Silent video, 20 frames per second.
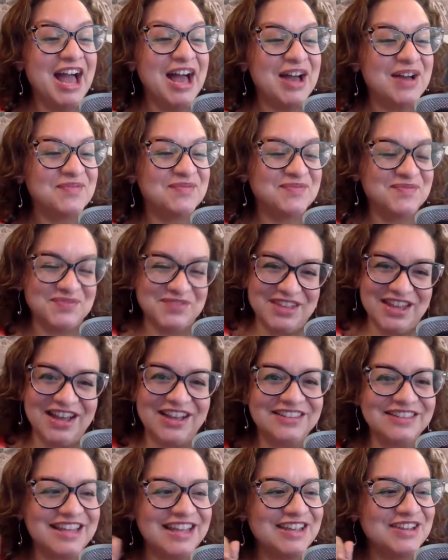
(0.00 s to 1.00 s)
um,
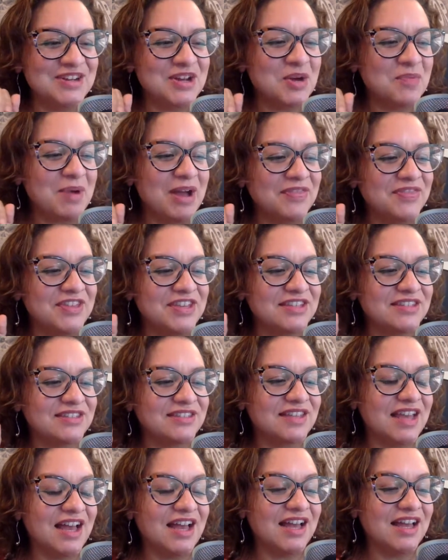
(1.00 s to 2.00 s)
i'll let you know about
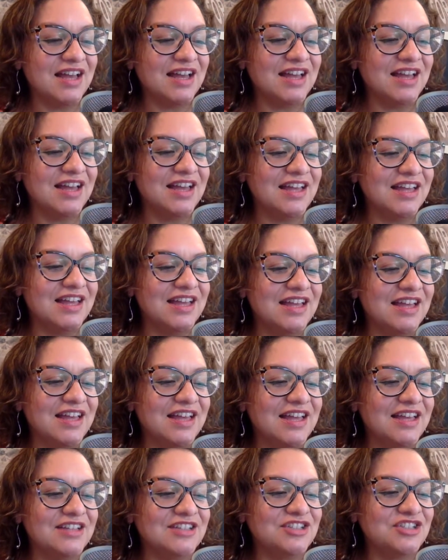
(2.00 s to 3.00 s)
this uh,
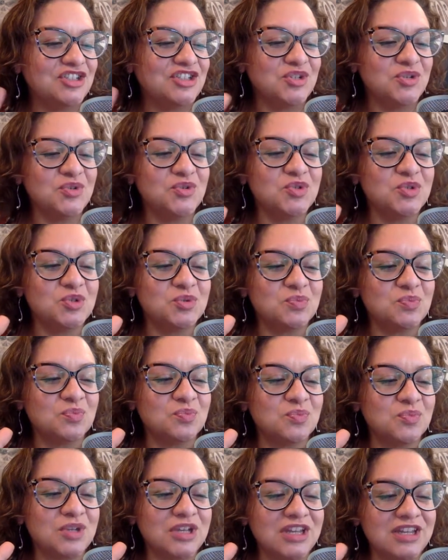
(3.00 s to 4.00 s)
choose
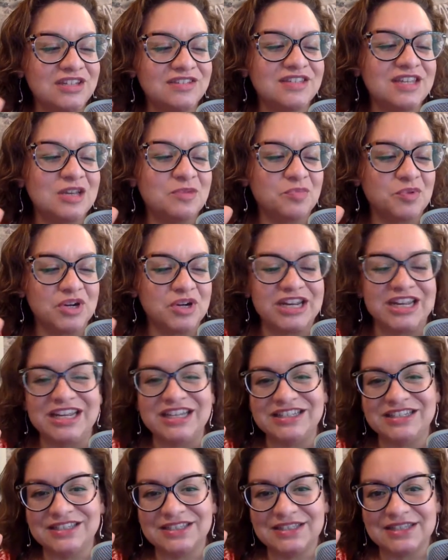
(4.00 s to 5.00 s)
easy
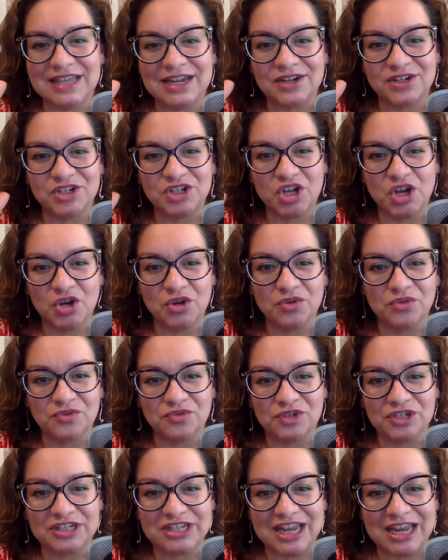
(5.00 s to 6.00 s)
breeds that are known
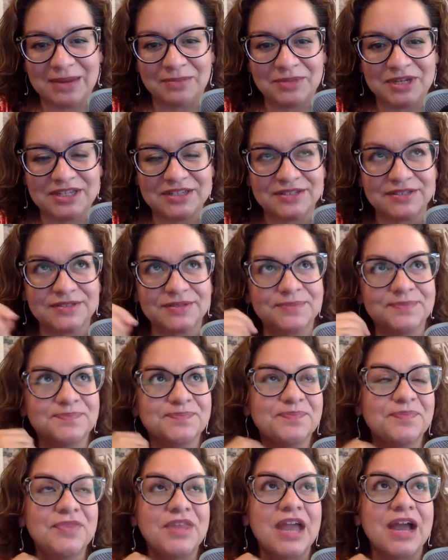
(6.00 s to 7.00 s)
for tameness
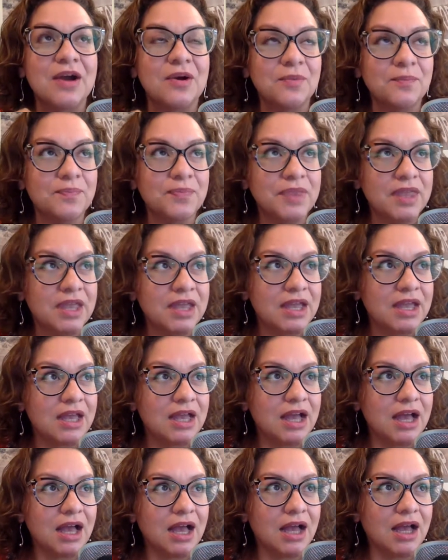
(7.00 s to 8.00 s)
now
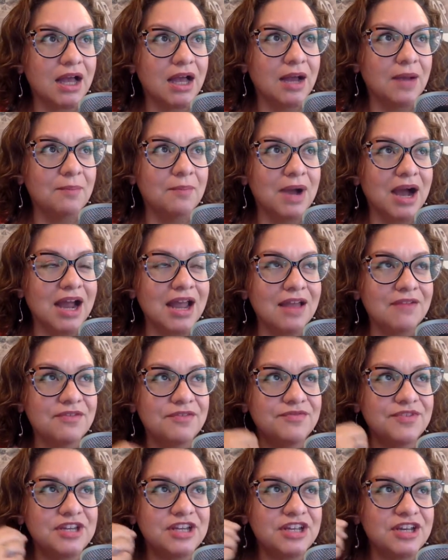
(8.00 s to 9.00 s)
um, I have
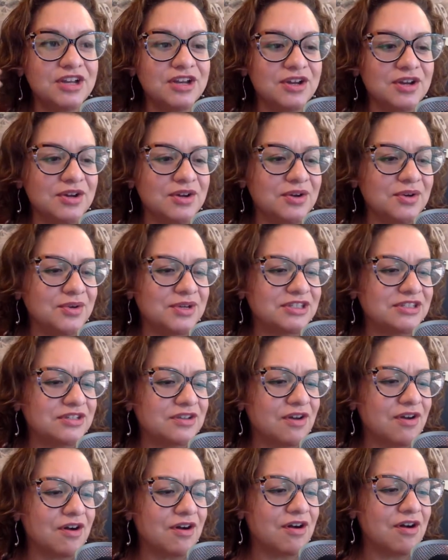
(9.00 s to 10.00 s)
a video. It's
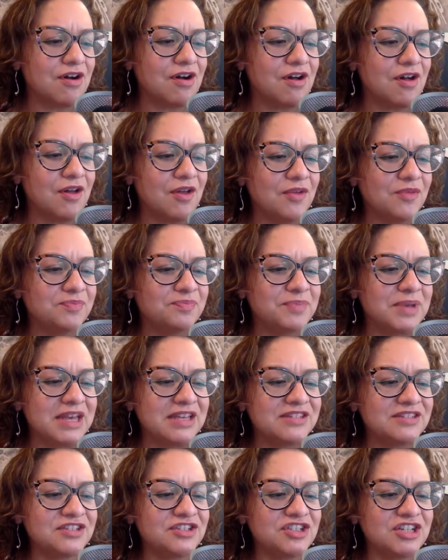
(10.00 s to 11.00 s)
called
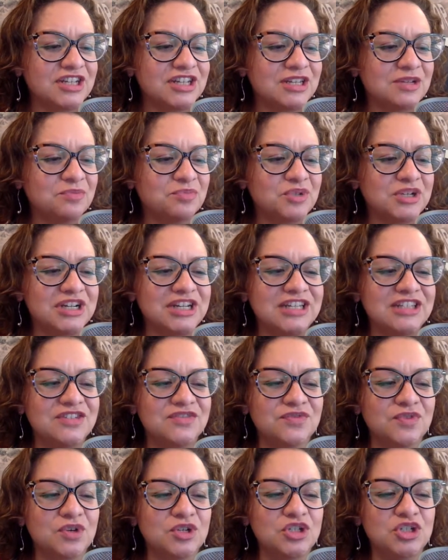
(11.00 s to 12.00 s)
Best Chicken
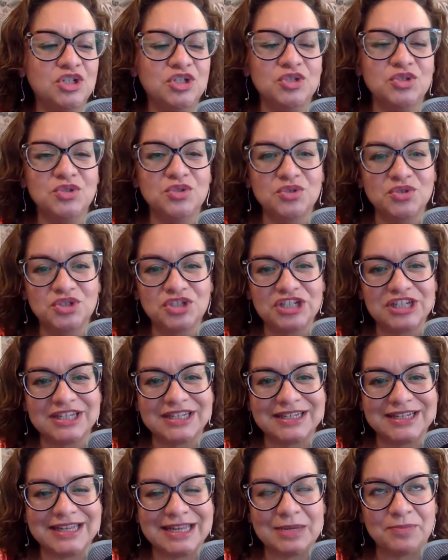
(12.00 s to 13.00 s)
Breeds for New
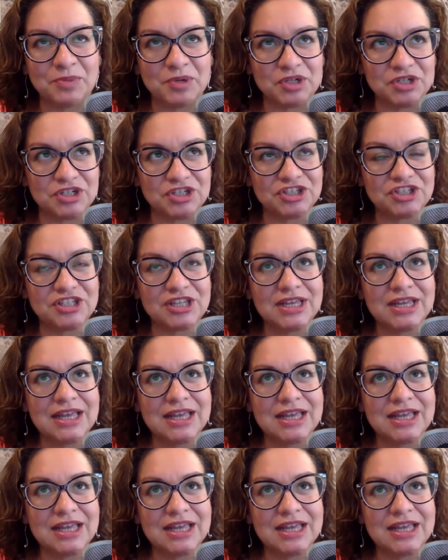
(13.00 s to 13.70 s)
Chicken Keepers.